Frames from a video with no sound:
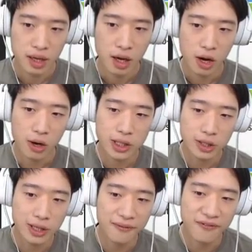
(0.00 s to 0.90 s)
oh,
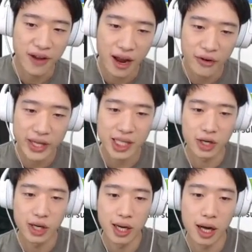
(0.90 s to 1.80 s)
so it varies a
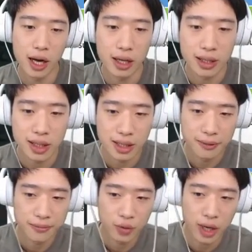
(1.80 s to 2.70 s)
lot.
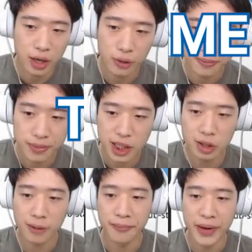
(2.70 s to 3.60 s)
Wow. So
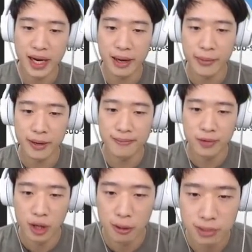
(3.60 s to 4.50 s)
the minimum
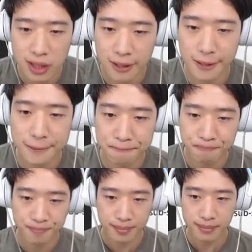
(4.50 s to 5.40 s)
of the
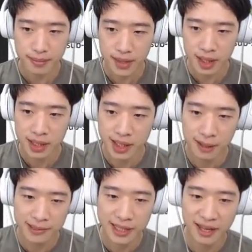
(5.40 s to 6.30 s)

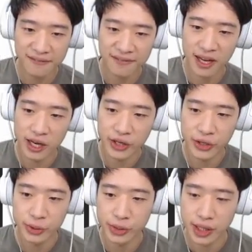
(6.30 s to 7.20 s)
substat
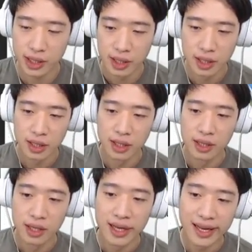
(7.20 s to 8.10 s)
values,
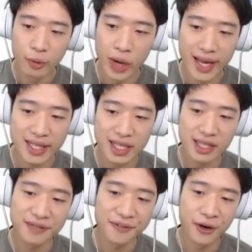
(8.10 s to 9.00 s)
it
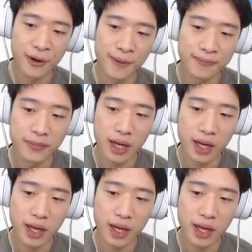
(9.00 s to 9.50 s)
ranges from